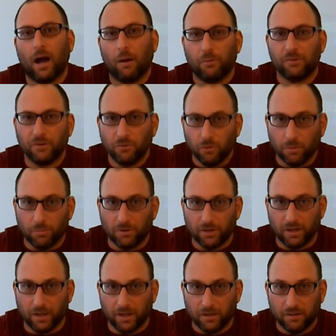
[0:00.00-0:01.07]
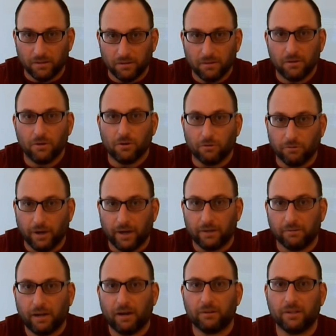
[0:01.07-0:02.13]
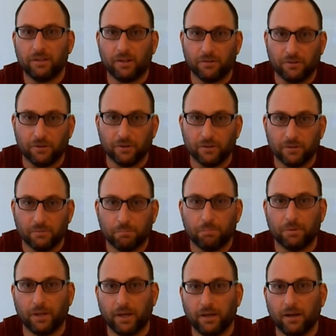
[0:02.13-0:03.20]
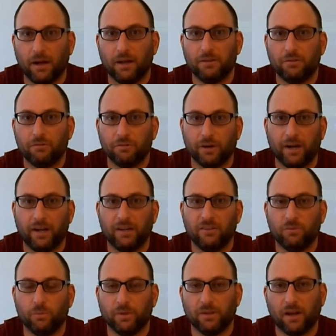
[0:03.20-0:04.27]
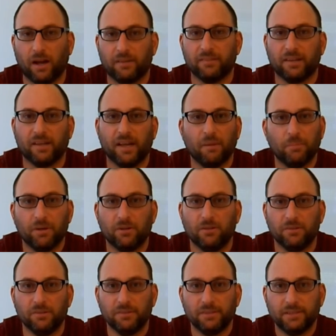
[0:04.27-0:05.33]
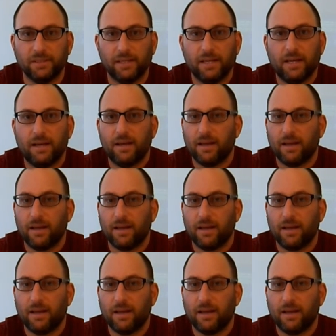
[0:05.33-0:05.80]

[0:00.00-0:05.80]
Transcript: I was a normal kid, ran around in the dirt, played on trains with toxic chemicals,